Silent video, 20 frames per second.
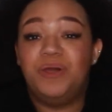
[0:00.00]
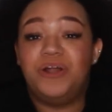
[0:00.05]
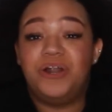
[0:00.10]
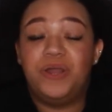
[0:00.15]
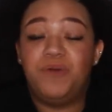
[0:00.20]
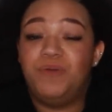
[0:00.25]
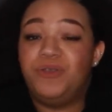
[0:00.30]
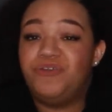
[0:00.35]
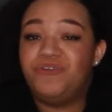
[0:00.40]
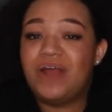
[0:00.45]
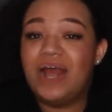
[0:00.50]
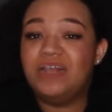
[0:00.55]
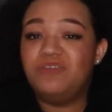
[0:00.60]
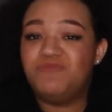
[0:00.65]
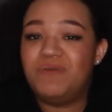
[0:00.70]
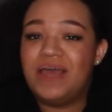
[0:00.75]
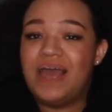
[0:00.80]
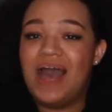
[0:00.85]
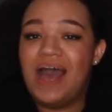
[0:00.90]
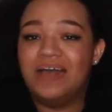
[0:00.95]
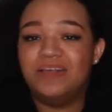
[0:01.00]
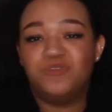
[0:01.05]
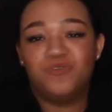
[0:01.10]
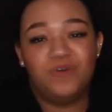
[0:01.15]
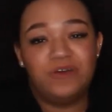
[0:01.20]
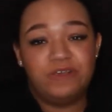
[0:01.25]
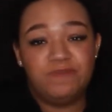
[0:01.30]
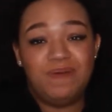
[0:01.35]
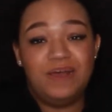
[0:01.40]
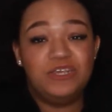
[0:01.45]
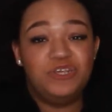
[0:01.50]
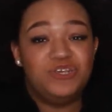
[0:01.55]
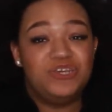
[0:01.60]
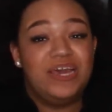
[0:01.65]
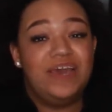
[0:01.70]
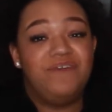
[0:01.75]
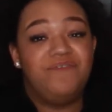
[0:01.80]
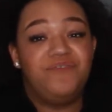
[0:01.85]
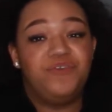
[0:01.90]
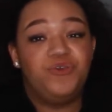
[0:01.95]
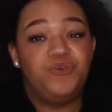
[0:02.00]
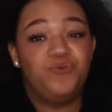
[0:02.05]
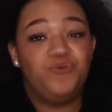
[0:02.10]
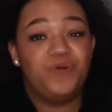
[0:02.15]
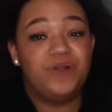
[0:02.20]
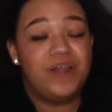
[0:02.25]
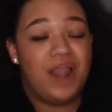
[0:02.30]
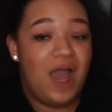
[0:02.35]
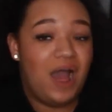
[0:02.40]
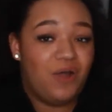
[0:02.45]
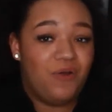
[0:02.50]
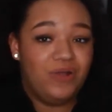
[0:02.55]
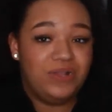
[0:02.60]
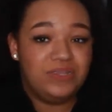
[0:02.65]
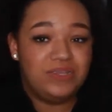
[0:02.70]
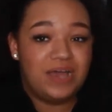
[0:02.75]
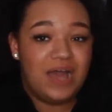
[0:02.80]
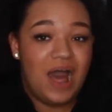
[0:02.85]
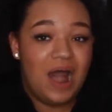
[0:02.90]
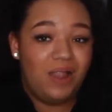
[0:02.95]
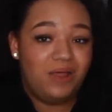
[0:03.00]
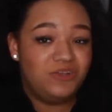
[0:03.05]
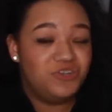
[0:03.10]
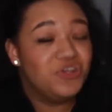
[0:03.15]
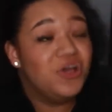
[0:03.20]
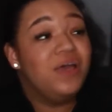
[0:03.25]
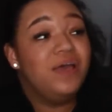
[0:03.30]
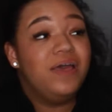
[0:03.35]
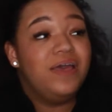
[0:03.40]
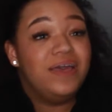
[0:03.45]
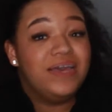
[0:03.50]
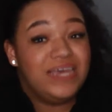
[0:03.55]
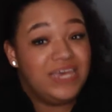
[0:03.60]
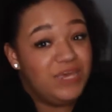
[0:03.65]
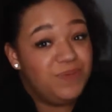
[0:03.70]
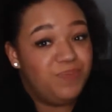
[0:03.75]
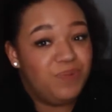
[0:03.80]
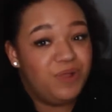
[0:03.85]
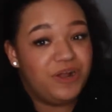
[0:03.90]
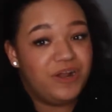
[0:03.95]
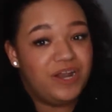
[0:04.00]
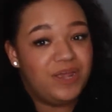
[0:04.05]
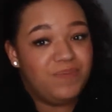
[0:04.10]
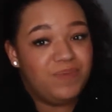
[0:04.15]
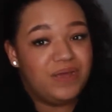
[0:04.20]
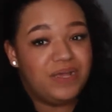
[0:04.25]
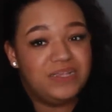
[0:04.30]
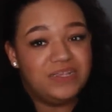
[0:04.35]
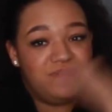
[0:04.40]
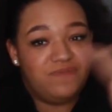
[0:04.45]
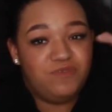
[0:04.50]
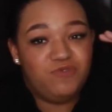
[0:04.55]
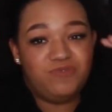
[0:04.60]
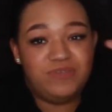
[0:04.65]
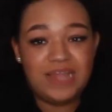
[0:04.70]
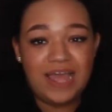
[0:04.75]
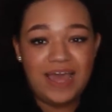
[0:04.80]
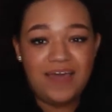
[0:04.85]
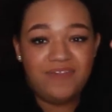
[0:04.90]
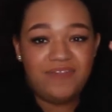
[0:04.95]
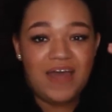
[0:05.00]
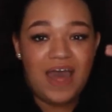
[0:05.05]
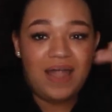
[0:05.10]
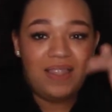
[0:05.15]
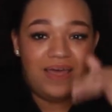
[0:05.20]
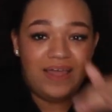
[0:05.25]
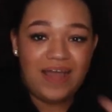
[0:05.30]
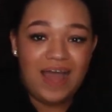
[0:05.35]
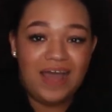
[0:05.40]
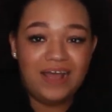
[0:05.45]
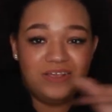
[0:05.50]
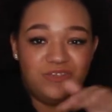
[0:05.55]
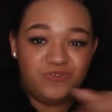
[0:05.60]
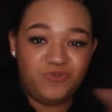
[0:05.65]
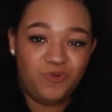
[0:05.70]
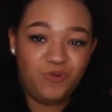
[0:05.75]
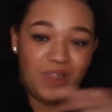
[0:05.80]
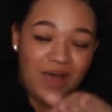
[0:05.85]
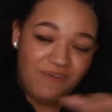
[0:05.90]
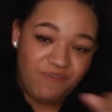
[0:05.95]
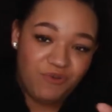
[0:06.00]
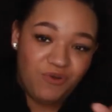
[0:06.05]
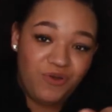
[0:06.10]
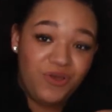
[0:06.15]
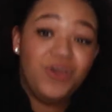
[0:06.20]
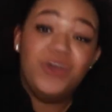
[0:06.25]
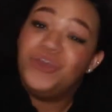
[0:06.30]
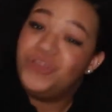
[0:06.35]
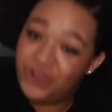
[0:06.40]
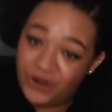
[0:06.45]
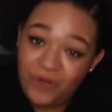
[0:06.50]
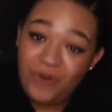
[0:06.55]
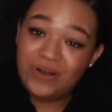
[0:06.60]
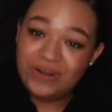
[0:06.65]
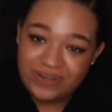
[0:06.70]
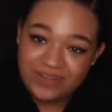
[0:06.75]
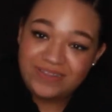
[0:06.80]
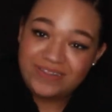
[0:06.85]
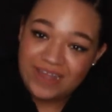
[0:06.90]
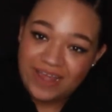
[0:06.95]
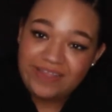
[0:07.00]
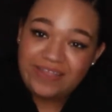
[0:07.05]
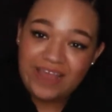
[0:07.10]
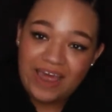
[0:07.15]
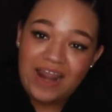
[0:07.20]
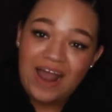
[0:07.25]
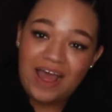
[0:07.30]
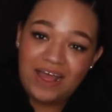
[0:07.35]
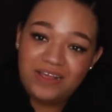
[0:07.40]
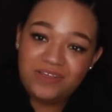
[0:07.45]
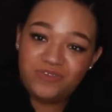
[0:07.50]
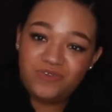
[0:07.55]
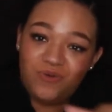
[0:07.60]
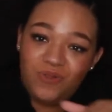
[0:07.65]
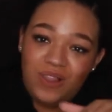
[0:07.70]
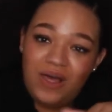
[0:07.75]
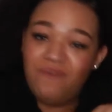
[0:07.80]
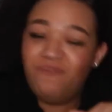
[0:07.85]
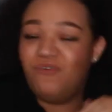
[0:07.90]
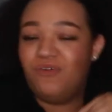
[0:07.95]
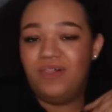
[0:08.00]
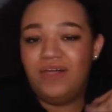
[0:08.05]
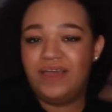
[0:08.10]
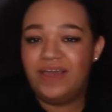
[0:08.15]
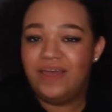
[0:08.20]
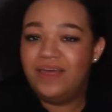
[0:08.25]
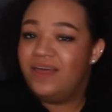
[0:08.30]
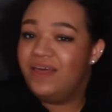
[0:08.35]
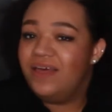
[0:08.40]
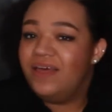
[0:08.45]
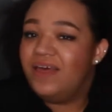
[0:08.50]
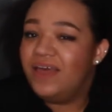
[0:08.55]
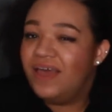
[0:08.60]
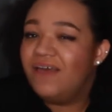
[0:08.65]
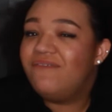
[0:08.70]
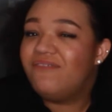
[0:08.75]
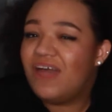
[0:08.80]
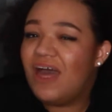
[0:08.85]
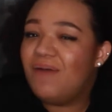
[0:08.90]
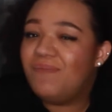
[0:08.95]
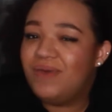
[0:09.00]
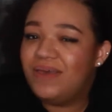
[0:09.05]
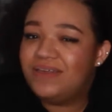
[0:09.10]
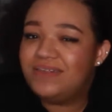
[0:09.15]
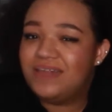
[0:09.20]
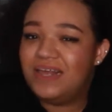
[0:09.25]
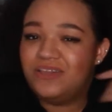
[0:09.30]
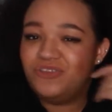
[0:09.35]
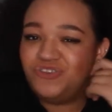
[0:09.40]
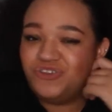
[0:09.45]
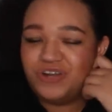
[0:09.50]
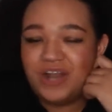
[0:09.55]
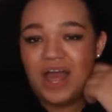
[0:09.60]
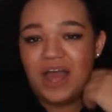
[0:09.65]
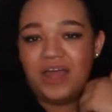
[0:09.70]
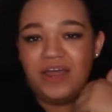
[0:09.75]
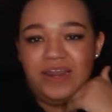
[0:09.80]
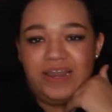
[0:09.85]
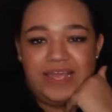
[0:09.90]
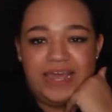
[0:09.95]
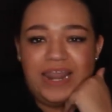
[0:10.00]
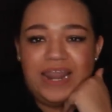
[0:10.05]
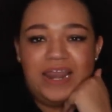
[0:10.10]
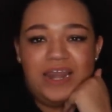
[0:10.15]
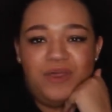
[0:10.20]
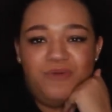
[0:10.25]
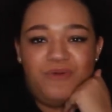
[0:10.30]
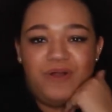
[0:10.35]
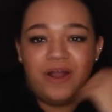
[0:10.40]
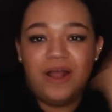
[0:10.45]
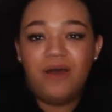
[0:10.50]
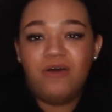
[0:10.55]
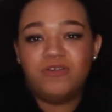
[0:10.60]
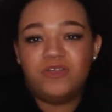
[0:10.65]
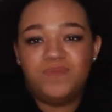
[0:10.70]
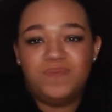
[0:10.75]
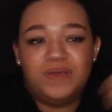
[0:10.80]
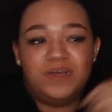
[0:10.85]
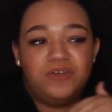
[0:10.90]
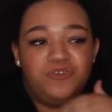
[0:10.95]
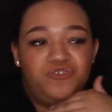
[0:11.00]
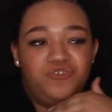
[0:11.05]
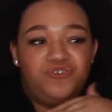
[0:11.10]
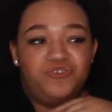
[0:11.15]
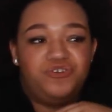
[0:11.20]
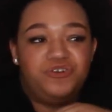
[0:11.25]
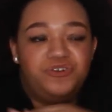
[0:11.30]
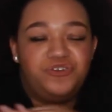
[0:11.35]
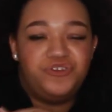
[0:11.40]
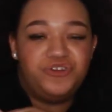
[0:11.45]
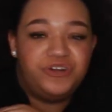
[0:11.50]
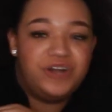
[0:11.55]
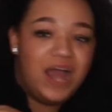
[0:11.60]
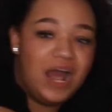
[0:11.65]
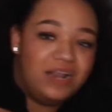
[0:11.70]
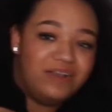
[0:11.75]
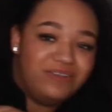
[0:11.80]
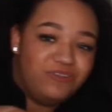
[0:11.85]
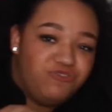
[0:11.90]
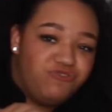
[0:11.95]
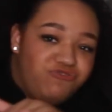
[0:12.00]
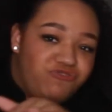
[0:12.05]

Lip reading: learning. When you graduate high school, especially if you are not going to college, keep learning, because if you stay at that like high school level, you're going to stay at that high school level, like, if that makes sense. You're not going to get anywhere else because you're not